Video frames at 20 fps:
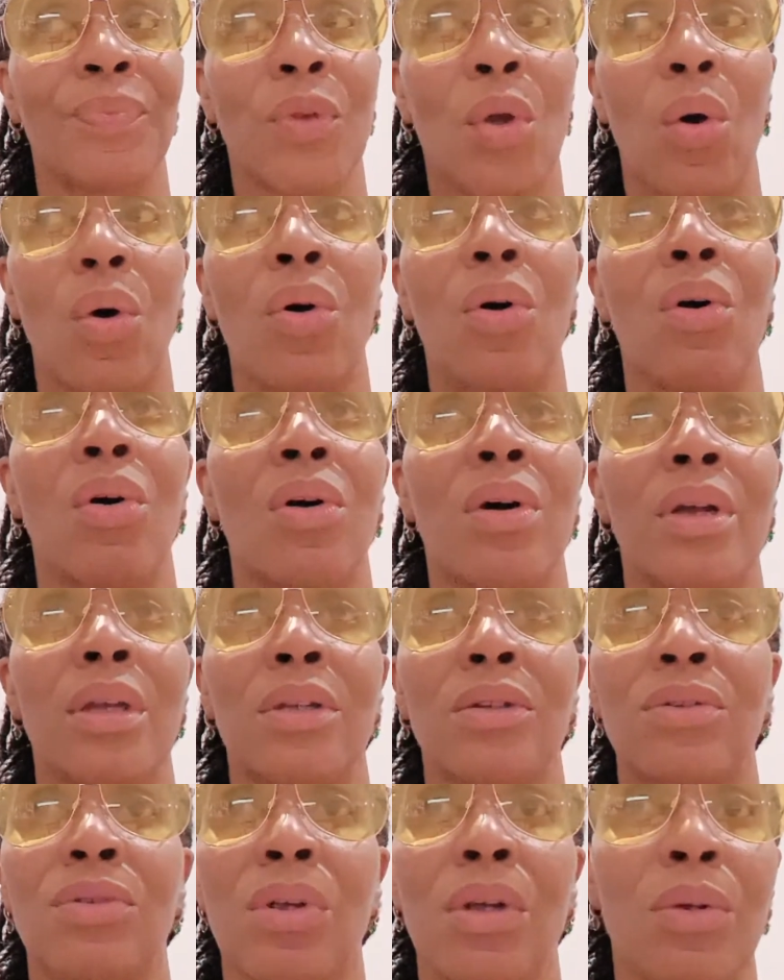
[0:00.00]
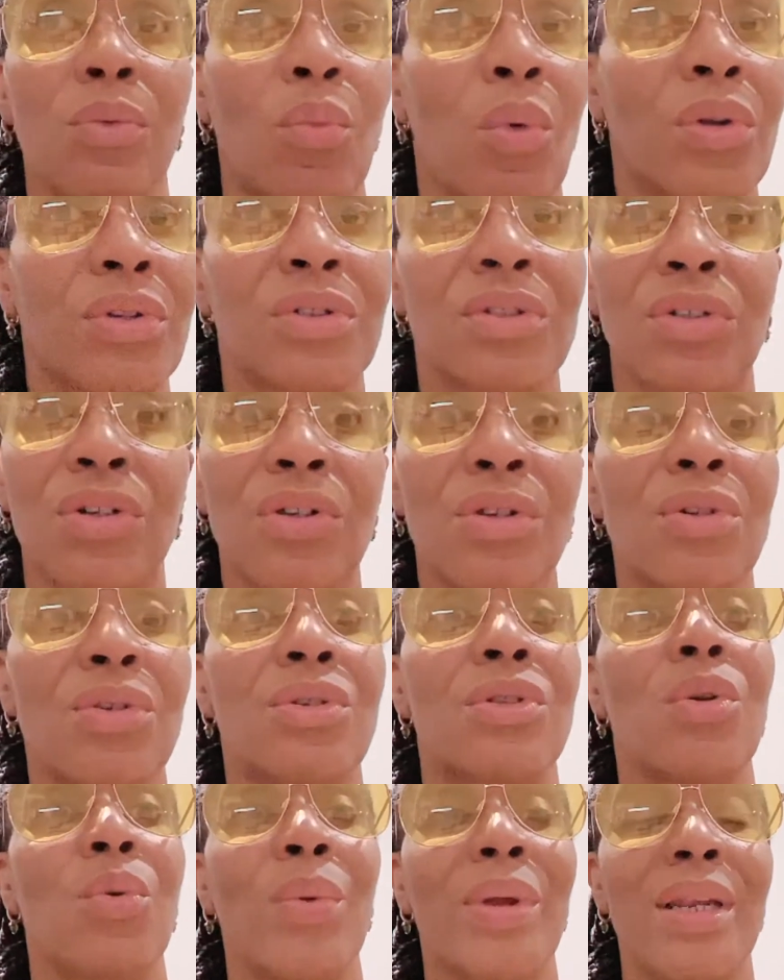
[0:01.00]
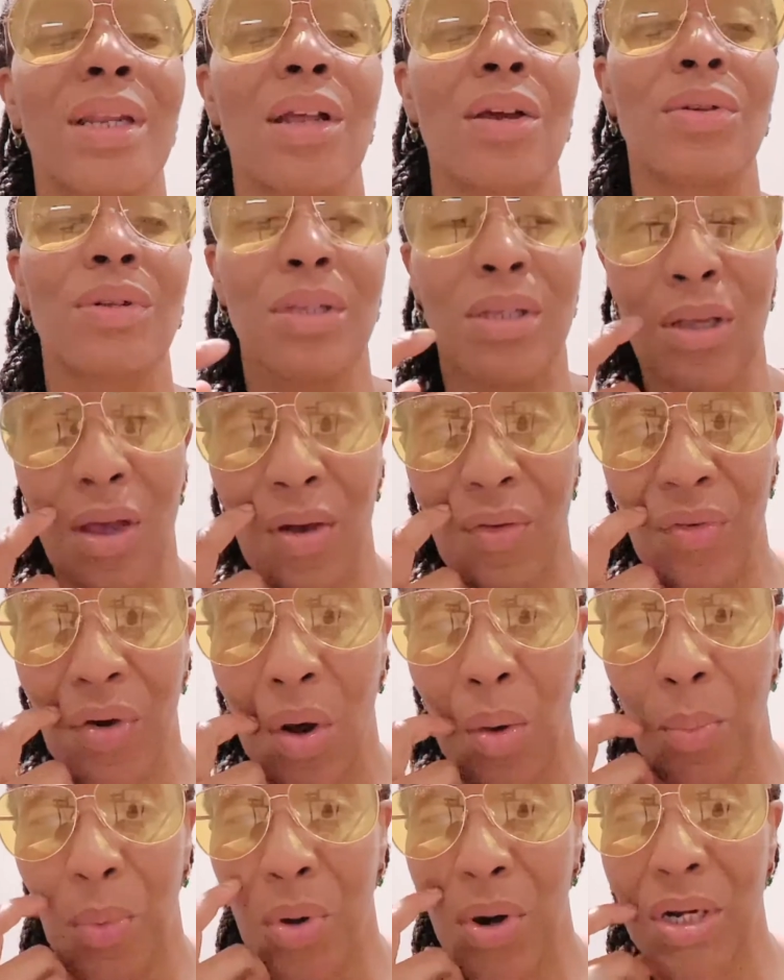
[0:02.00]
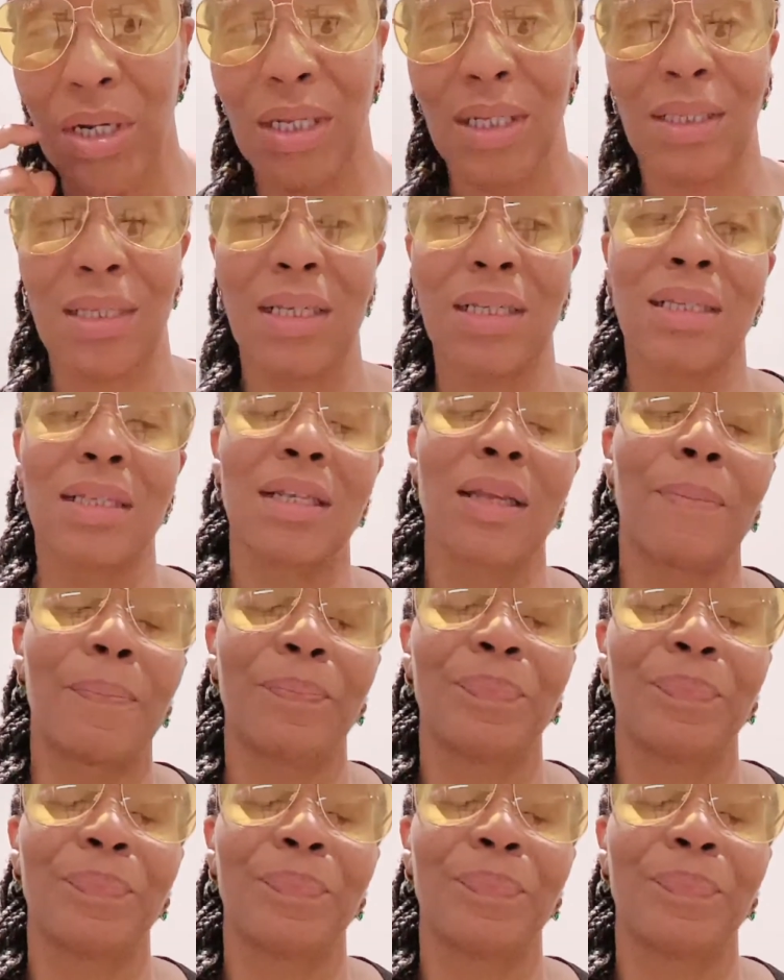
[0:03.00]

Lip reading: or it wants to use the Windows Server operating system.